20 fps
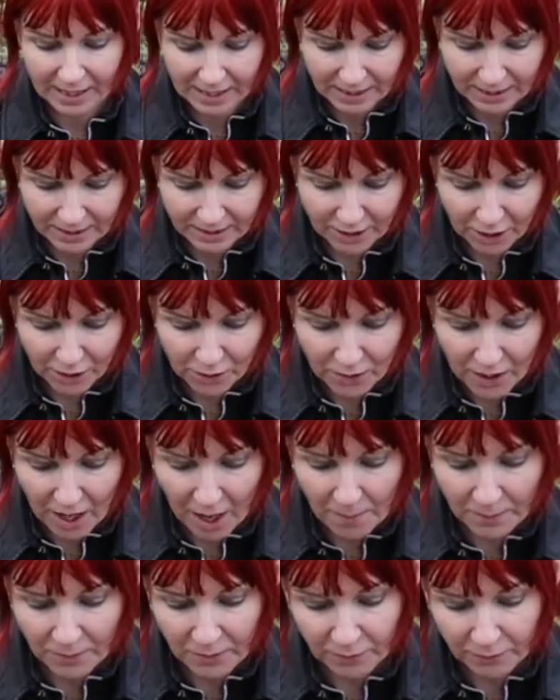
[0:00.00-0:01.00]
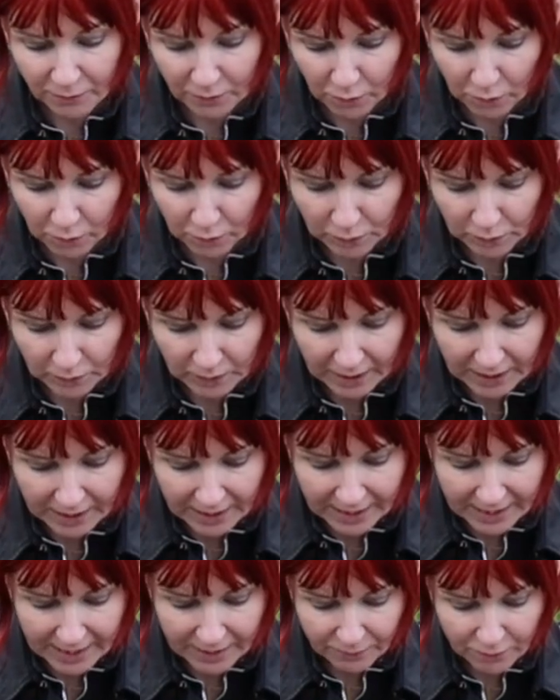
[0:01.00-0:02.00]
So come the fall,
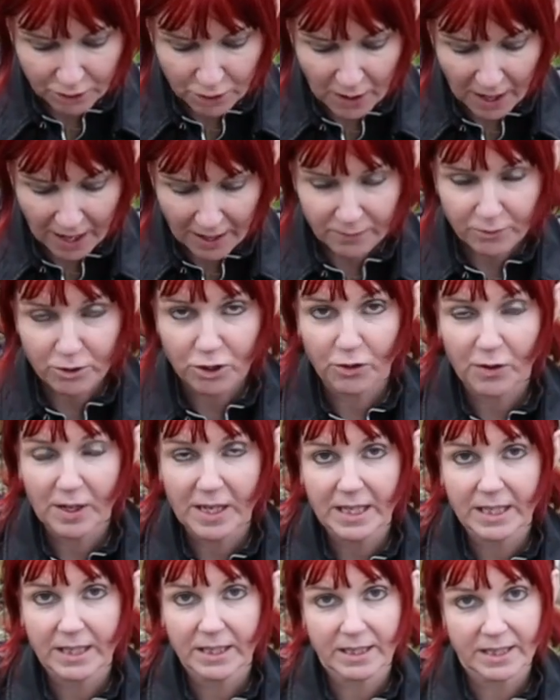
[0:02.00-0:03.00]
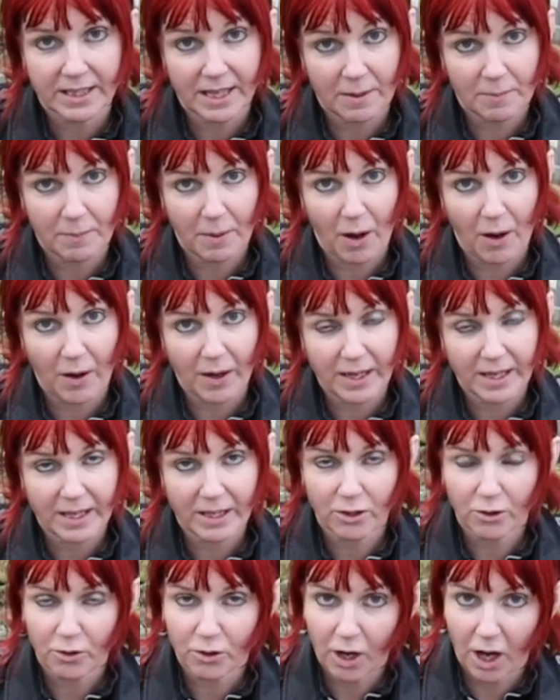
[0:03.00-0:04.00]
if you have trees nearby
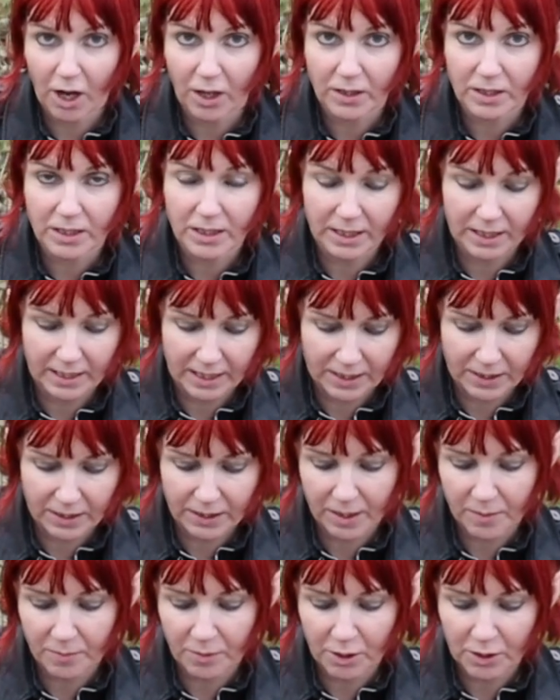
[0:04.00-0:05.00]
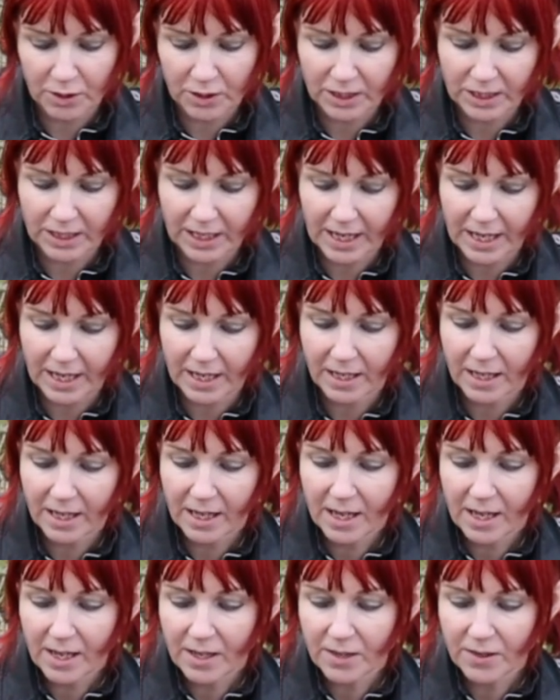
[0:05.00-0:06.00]
in your garden, in the community,
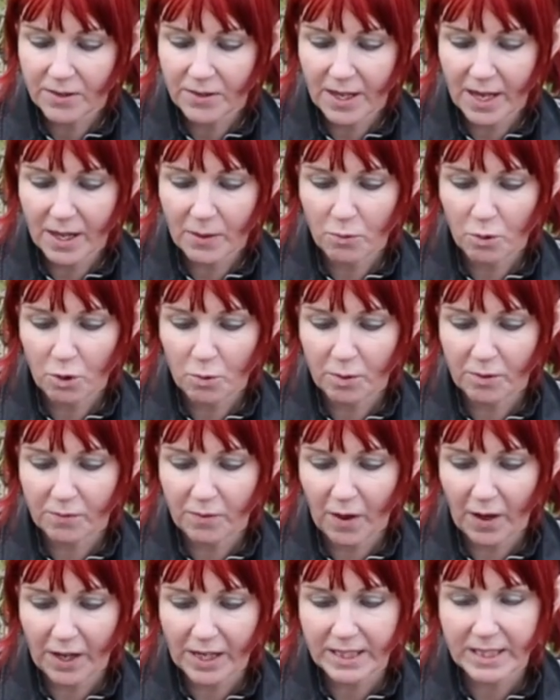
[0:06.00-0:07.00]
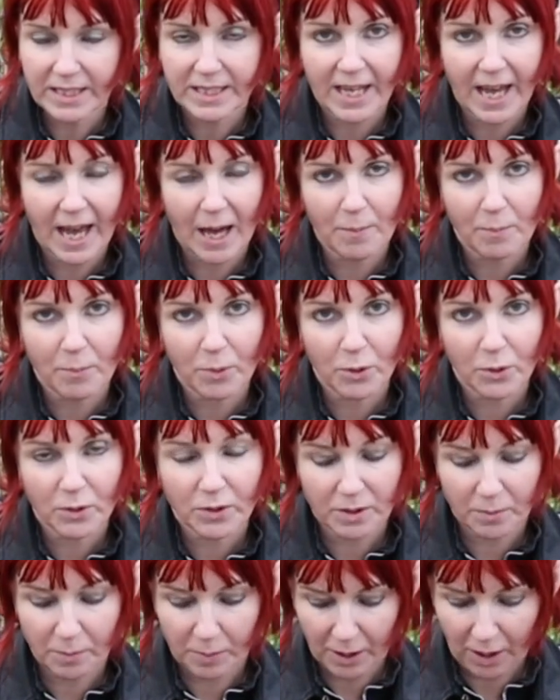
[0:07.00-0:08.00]
they will provide an ample
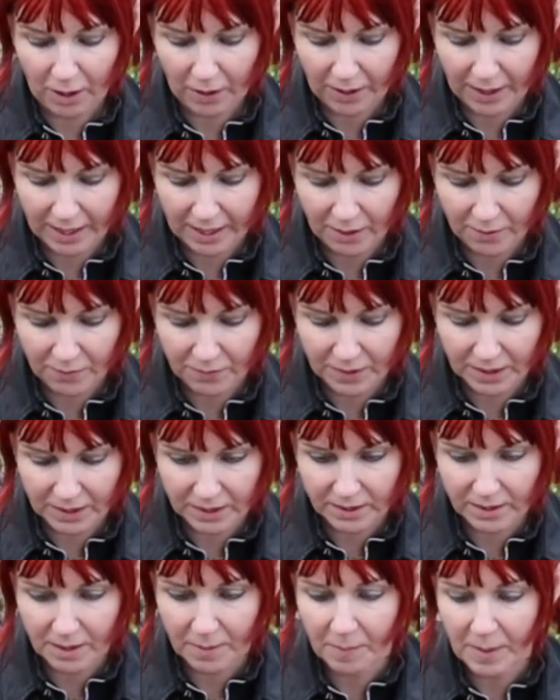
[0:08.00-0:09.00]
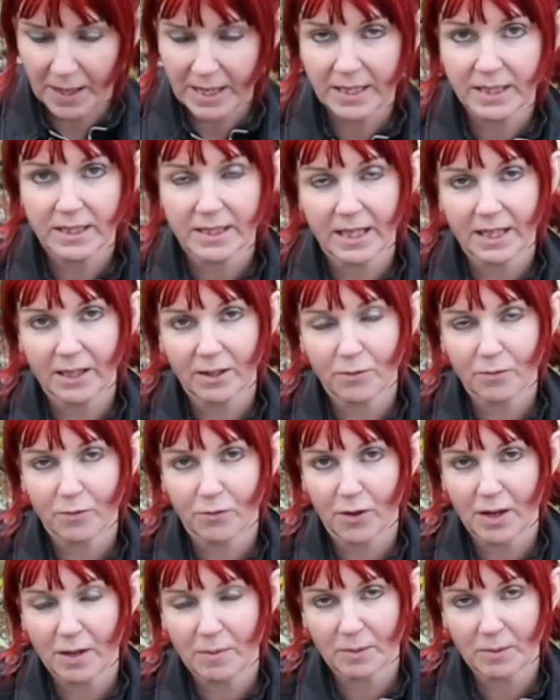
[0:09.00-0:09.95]
supply of this amazing free